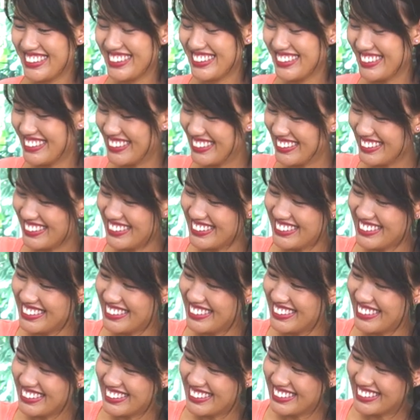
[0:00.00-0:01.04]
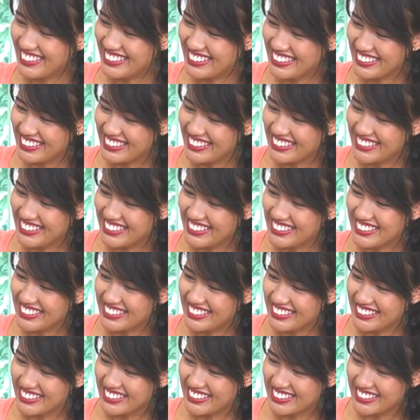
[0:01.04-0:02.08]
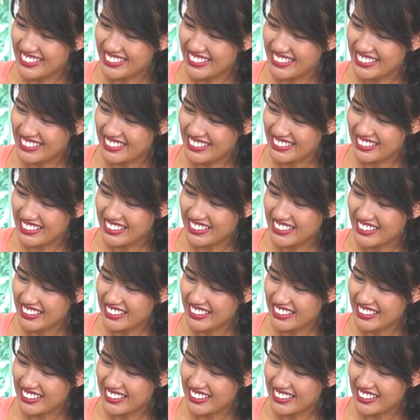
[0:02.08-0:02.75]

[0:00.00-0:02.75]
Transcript: (silence)